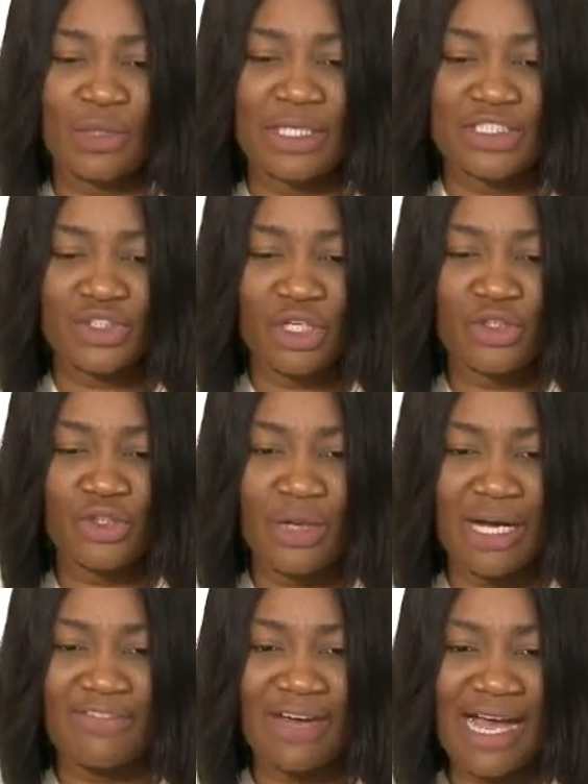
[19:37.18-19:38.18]
question
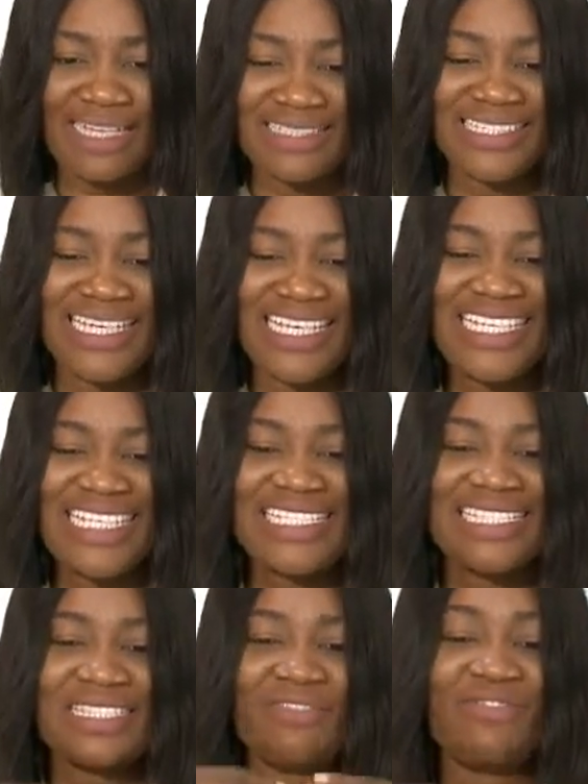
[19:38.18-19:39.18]
you have asked
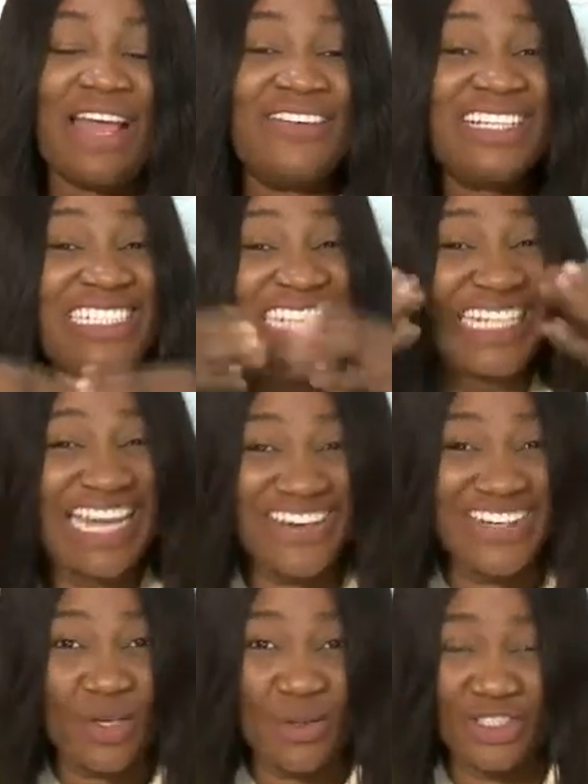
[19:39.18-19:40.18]
is very
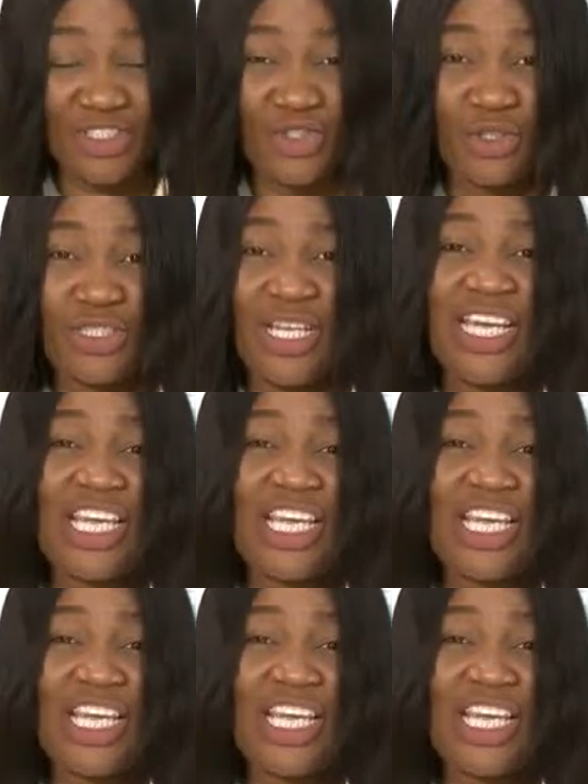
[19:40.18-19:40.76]
generic question.